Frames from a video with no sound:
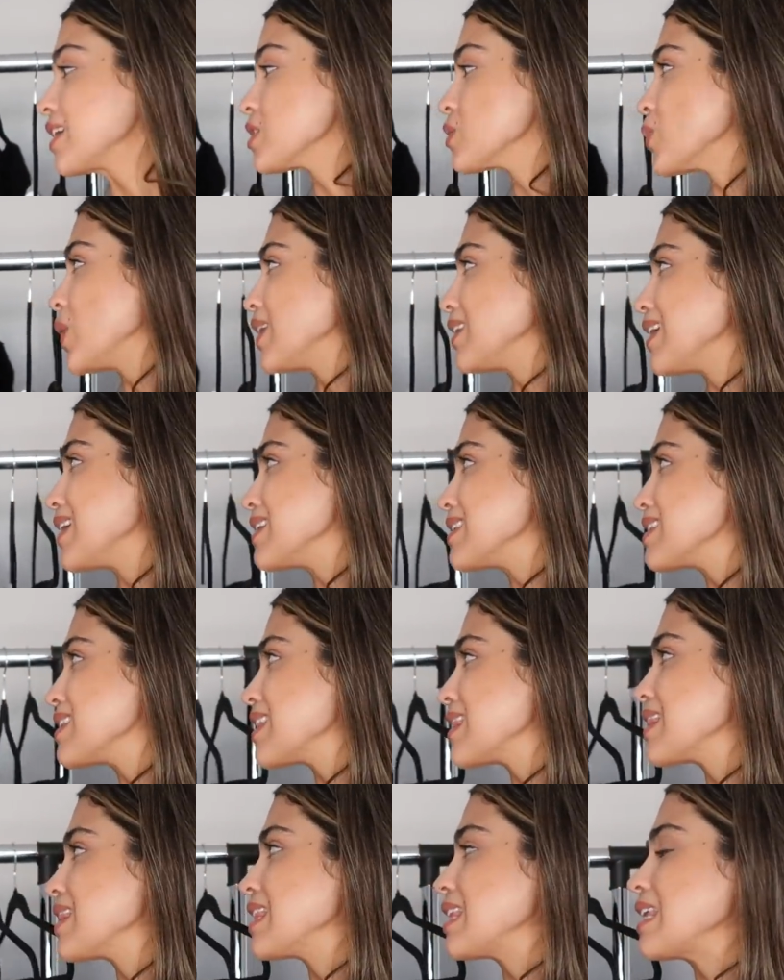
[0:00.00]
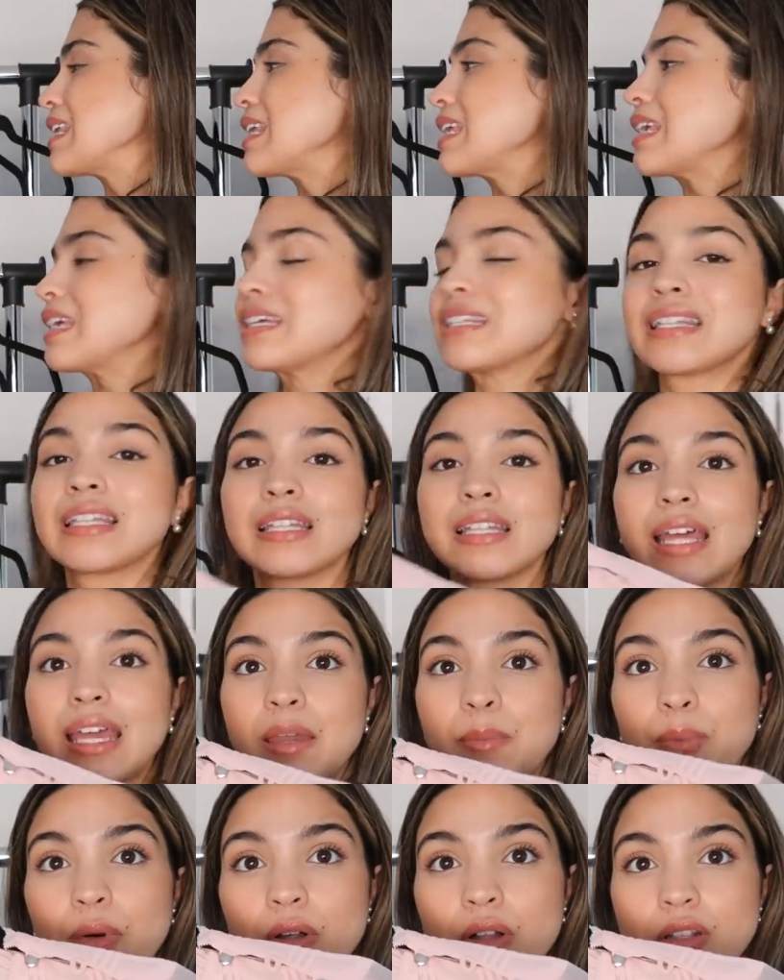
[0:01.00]
as well as the
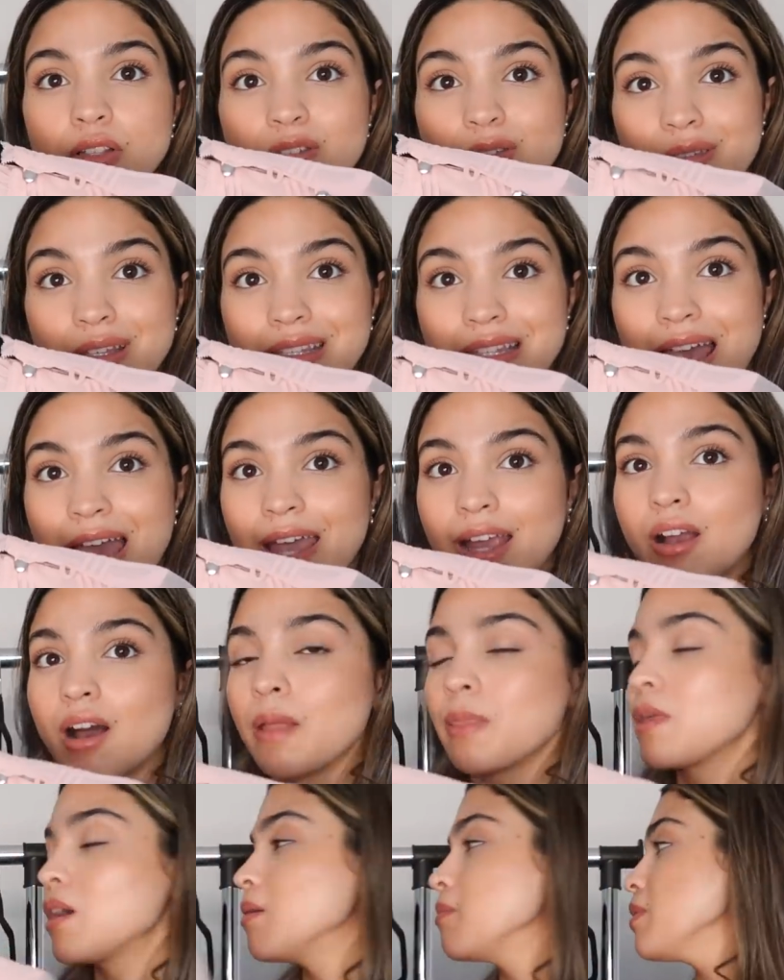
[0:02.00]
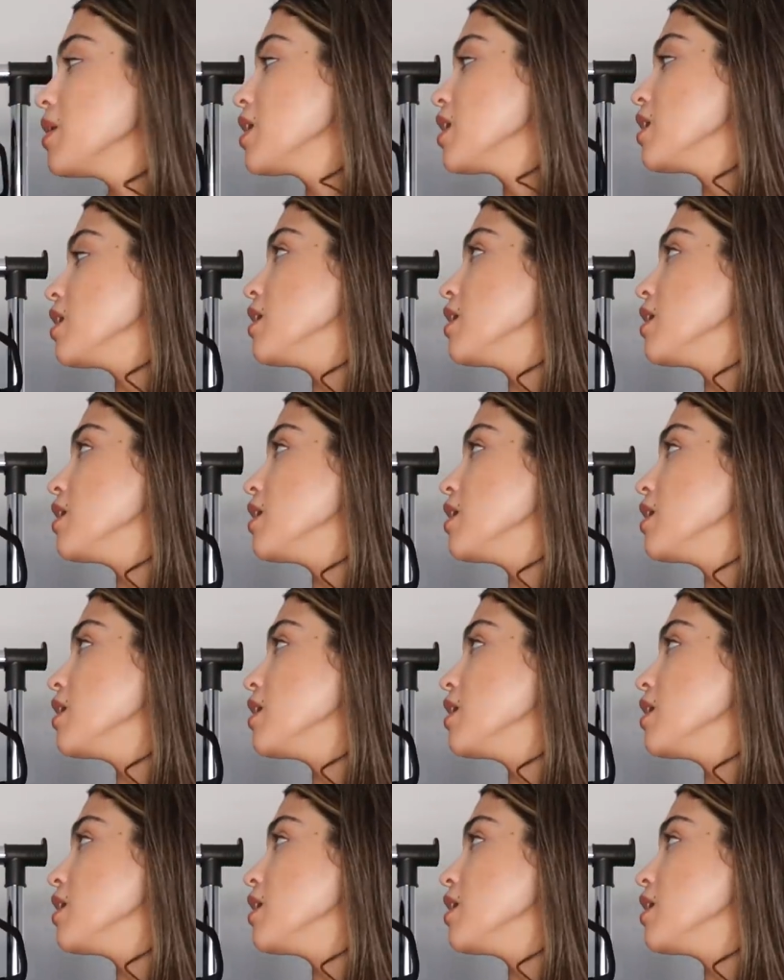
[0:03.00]
label, so the tag on them.